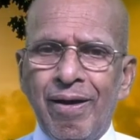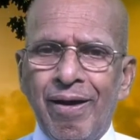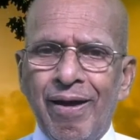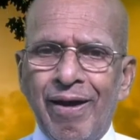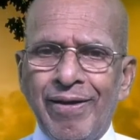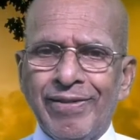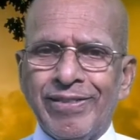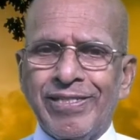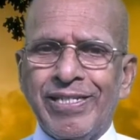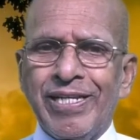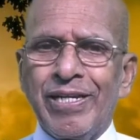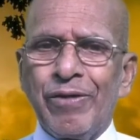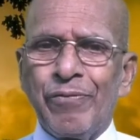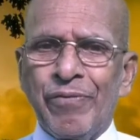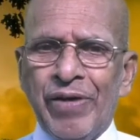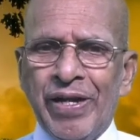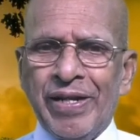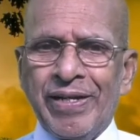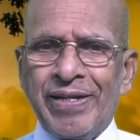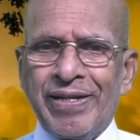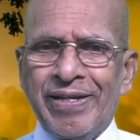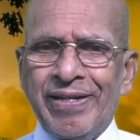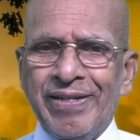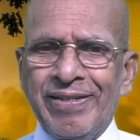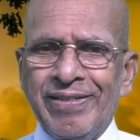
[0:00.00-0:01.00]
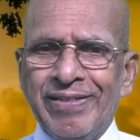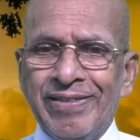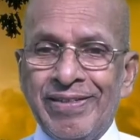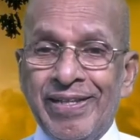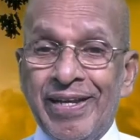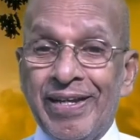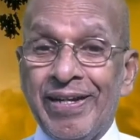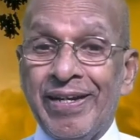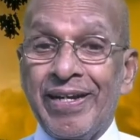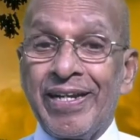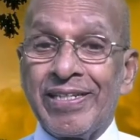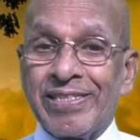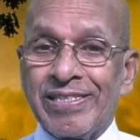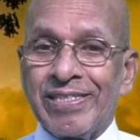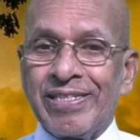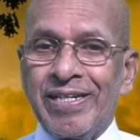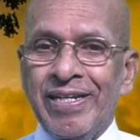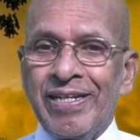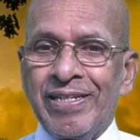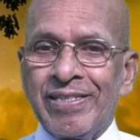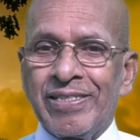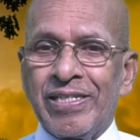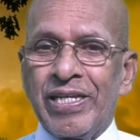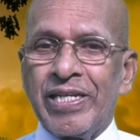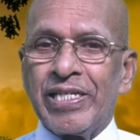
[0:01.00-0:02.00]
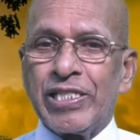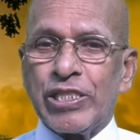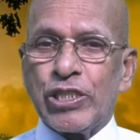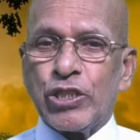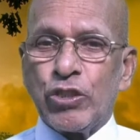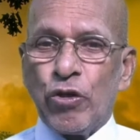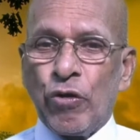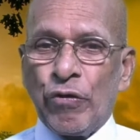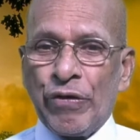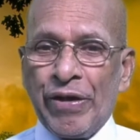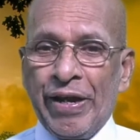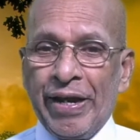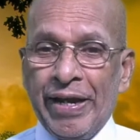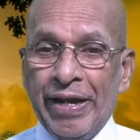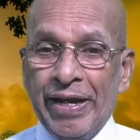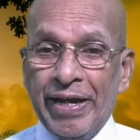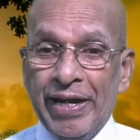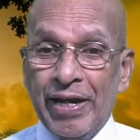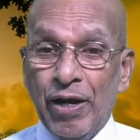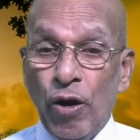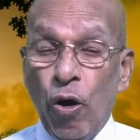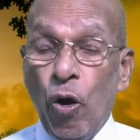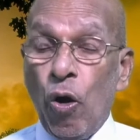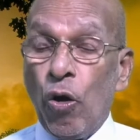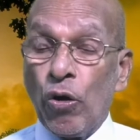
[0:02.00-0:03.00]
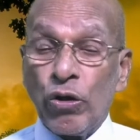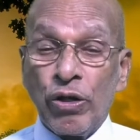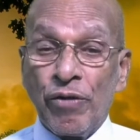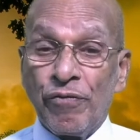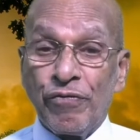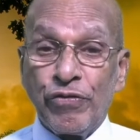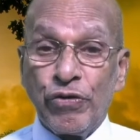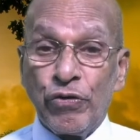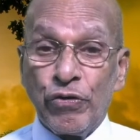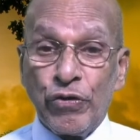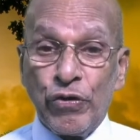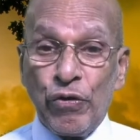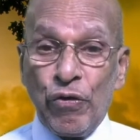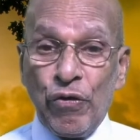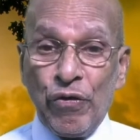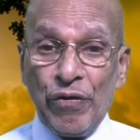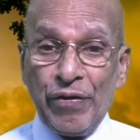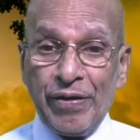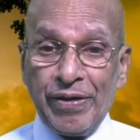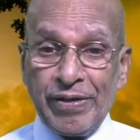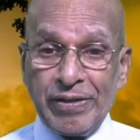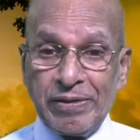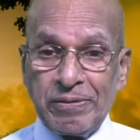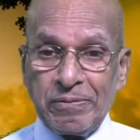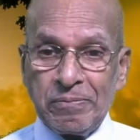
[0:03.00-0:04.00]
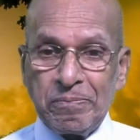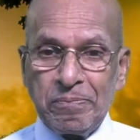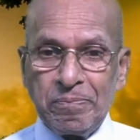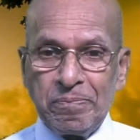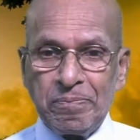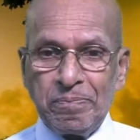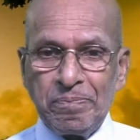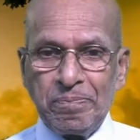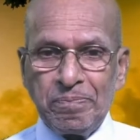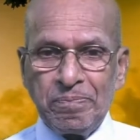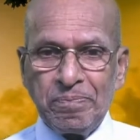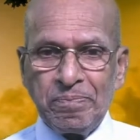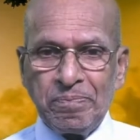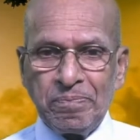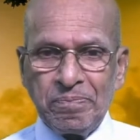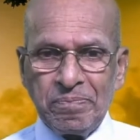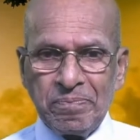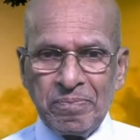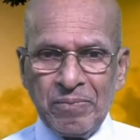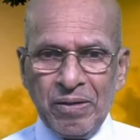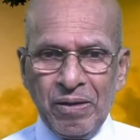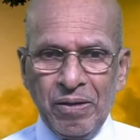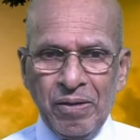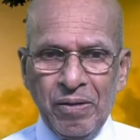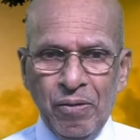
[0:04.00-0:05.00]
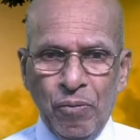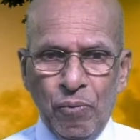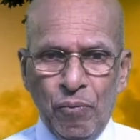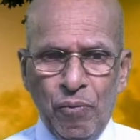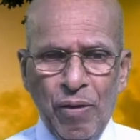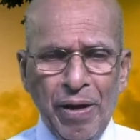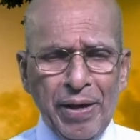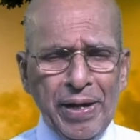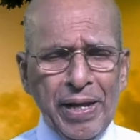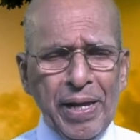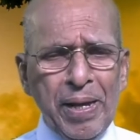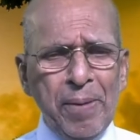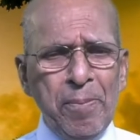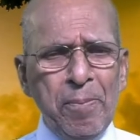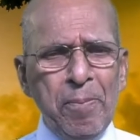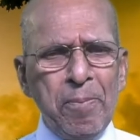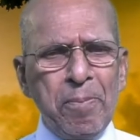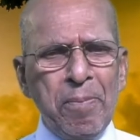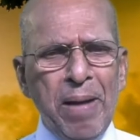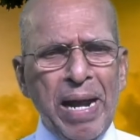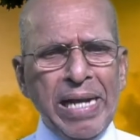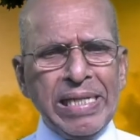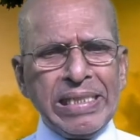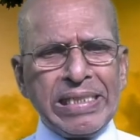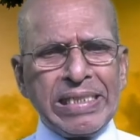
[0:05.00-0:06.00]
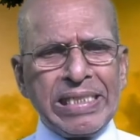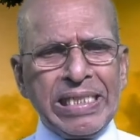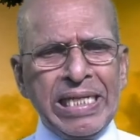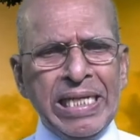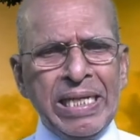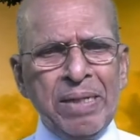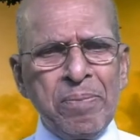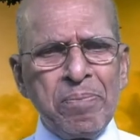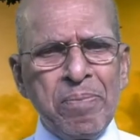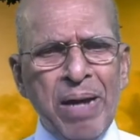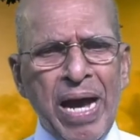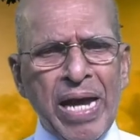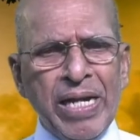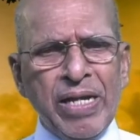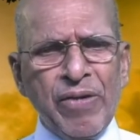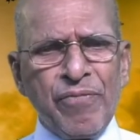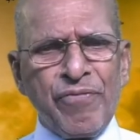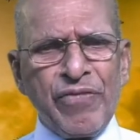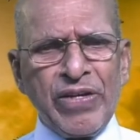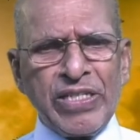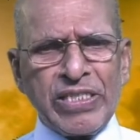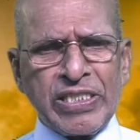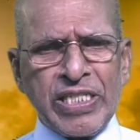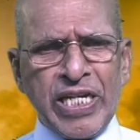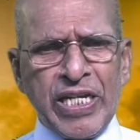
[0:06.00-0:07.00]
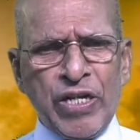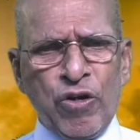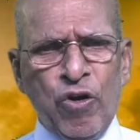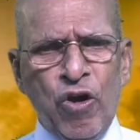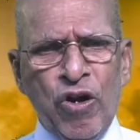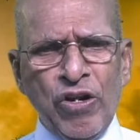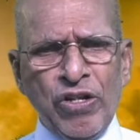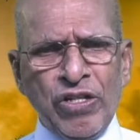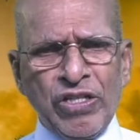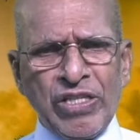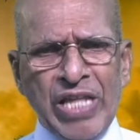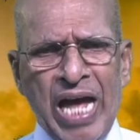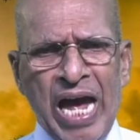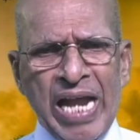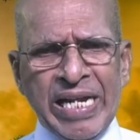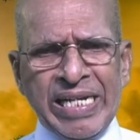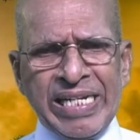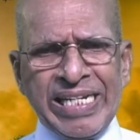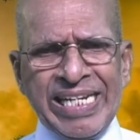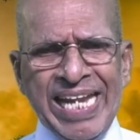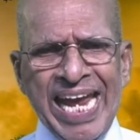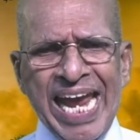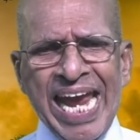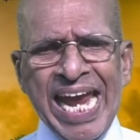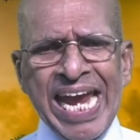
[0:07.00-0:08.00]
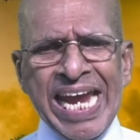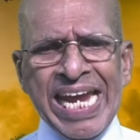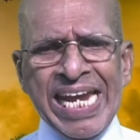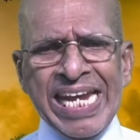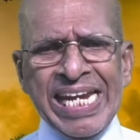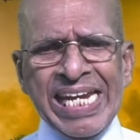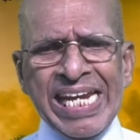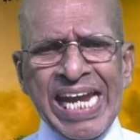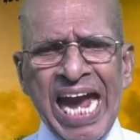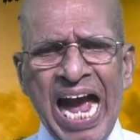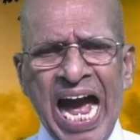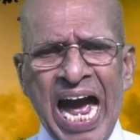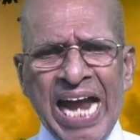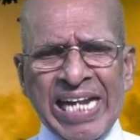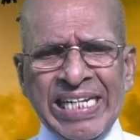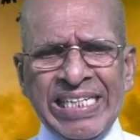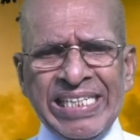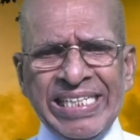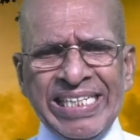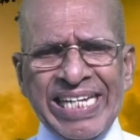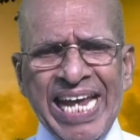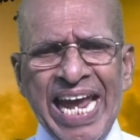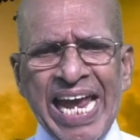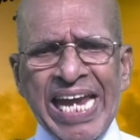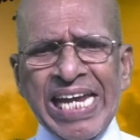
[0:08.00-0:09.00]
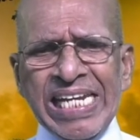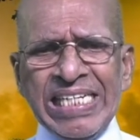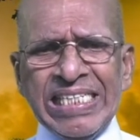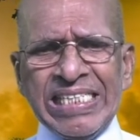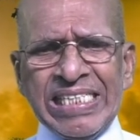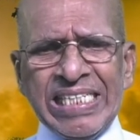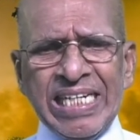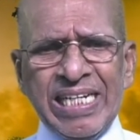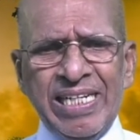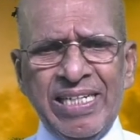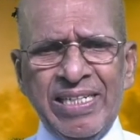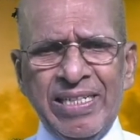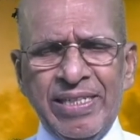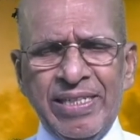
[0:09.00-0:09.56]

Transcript: And she went. The rest is history. All of you know this. What a mighty manifestation on that day and date